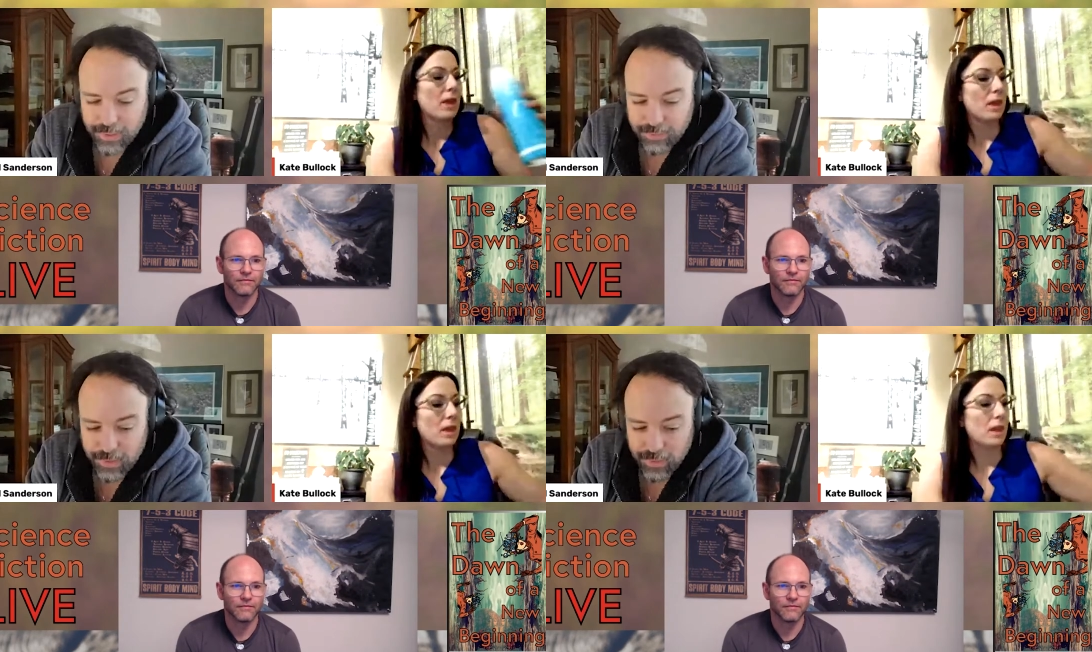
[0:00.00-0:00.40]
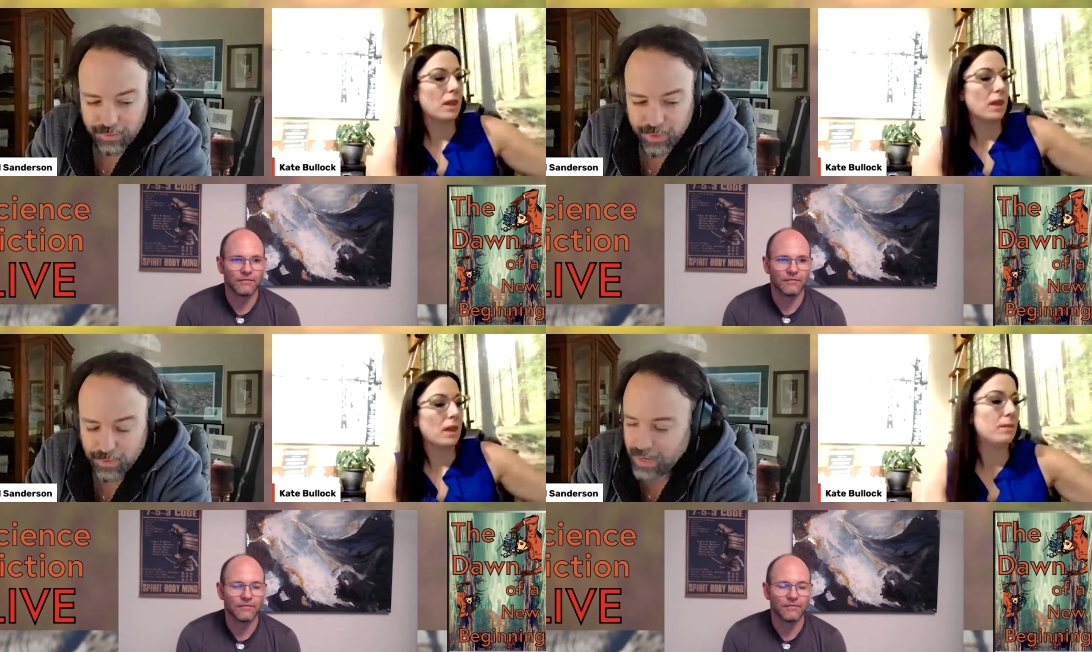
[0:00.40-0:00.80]
Speaker 1: if you if
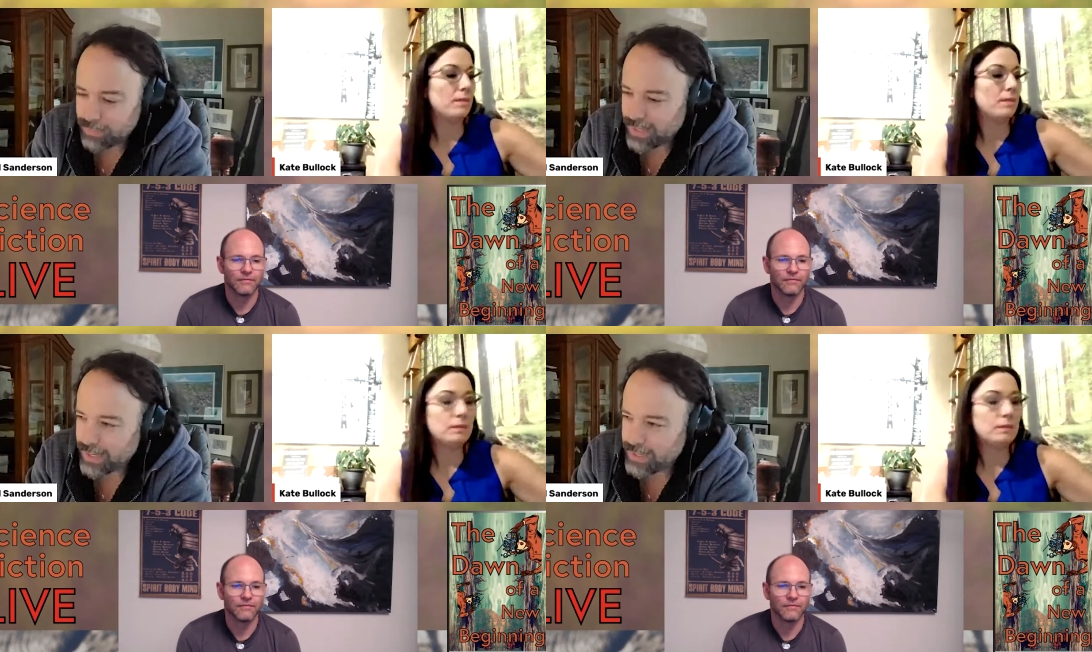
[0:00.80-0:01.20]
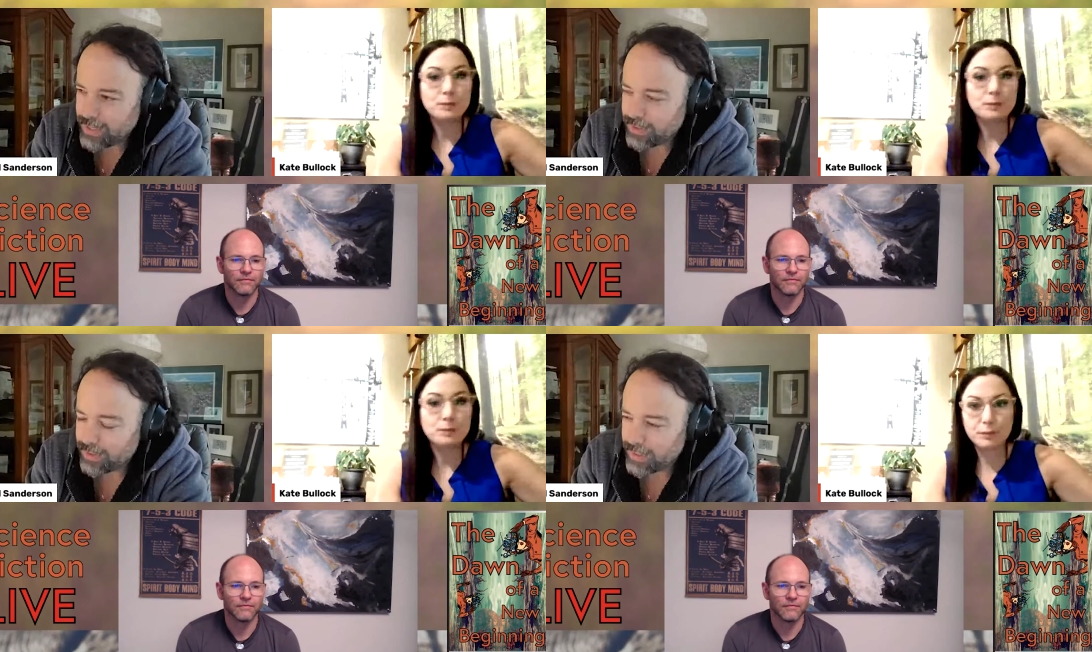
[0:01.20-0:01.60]
you grab that
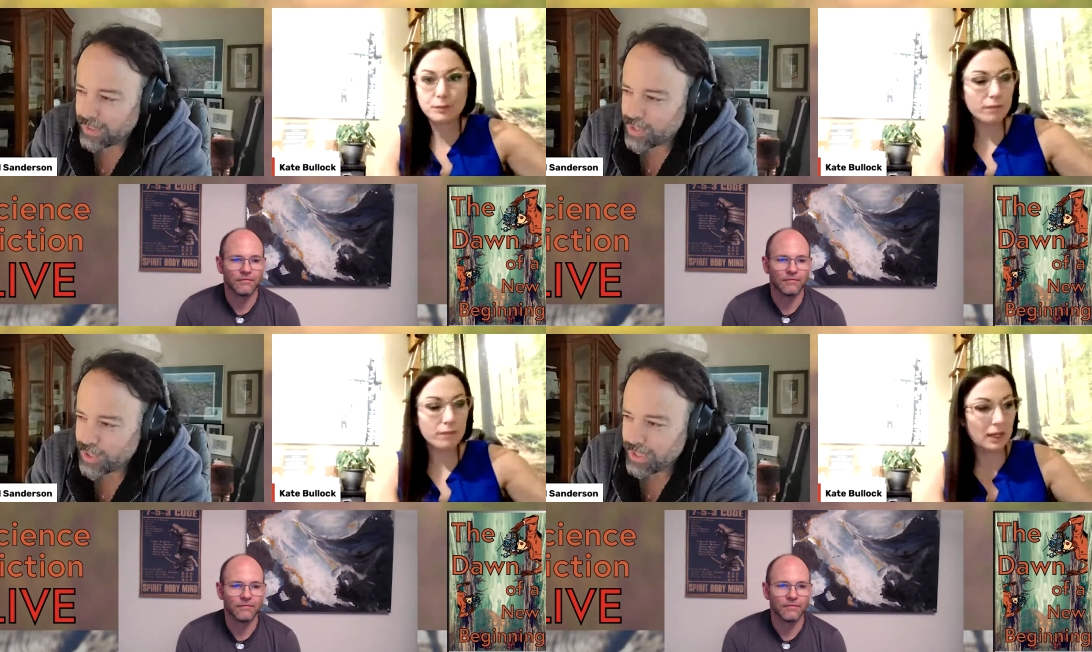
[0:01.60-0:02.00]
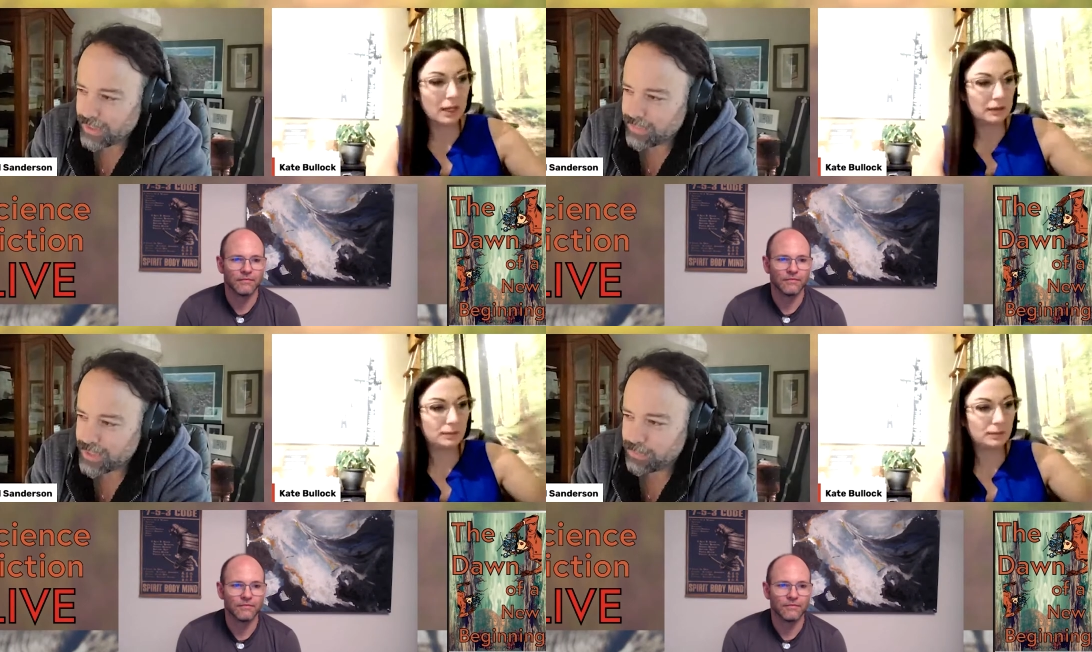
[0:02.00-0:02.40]
idea and you're like shit
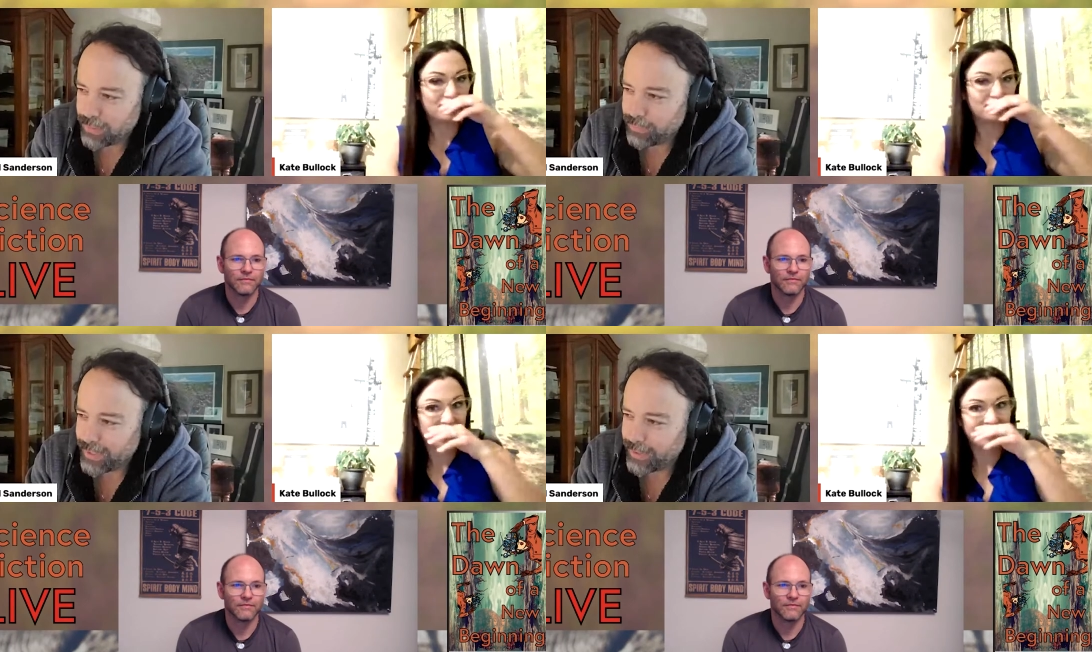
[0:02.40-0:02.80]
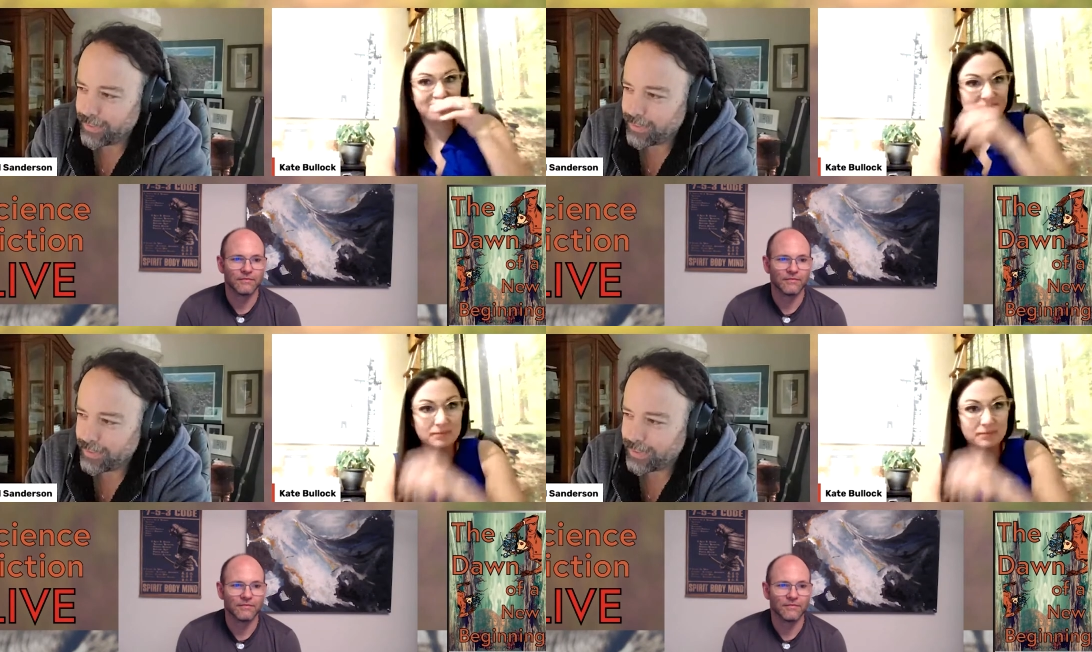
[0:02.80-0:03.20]
I'm just pumping
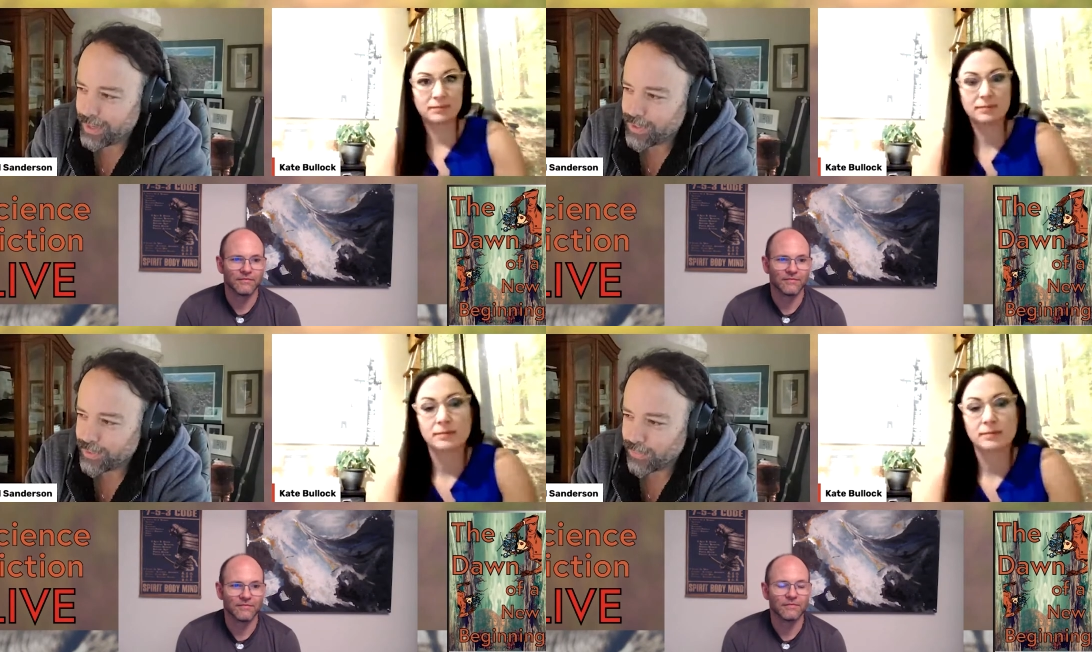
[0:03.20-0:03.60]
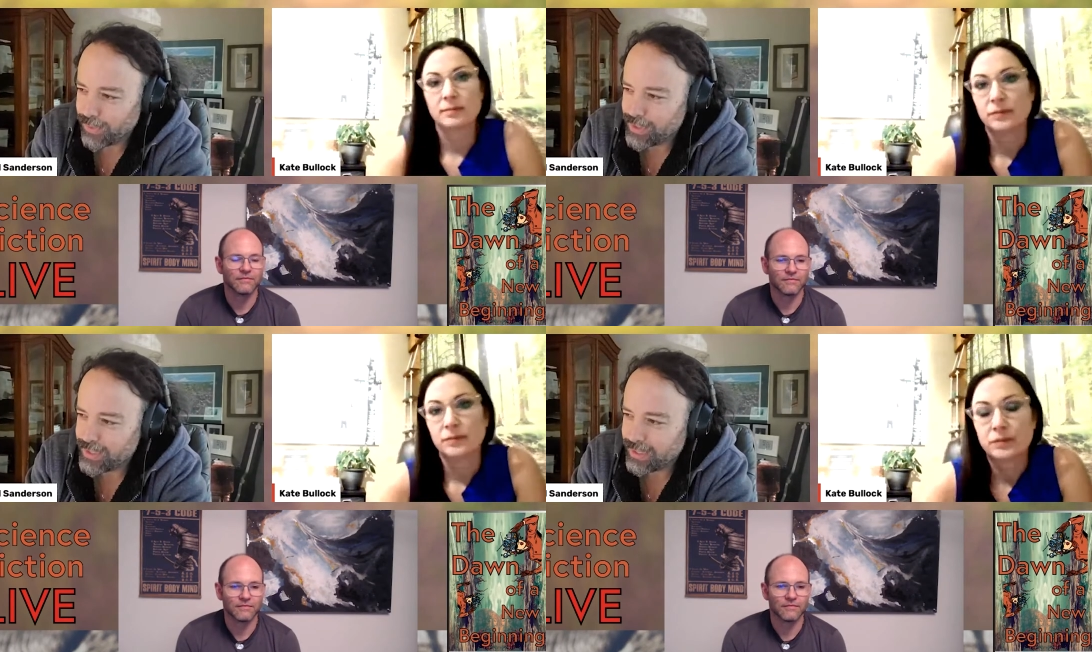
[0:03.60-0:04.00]
out a thousand
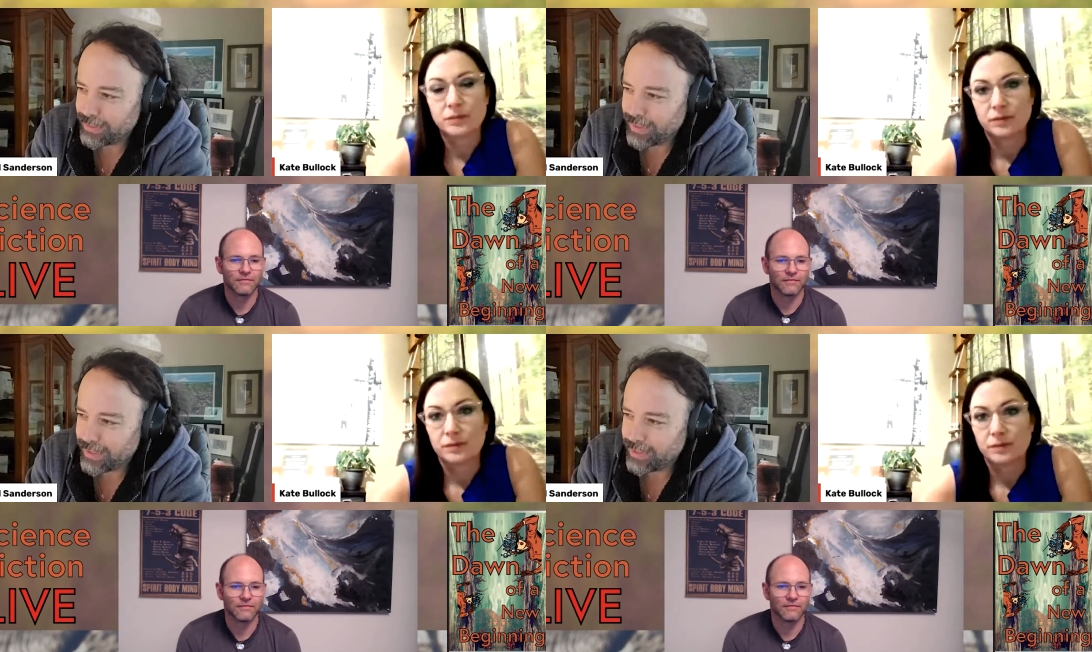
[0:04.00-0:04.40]
words and I'm I,